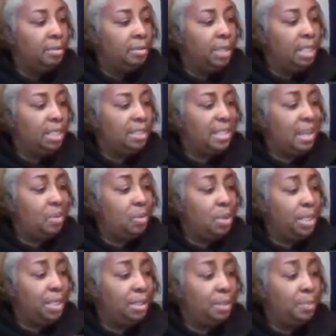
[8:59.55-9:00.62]
because I
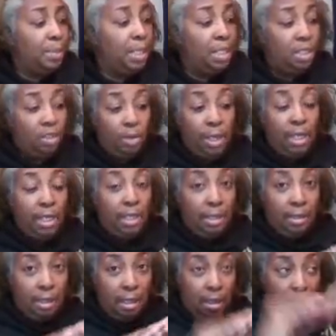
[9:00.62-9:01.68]
wanted to penetrate
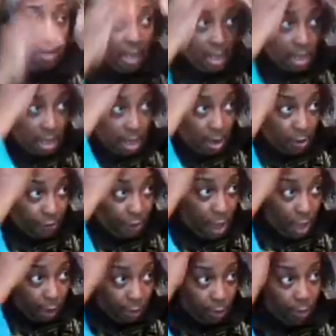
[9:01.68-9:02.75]
his hair
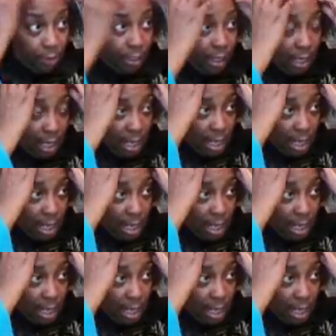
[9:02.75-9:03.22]
follicles.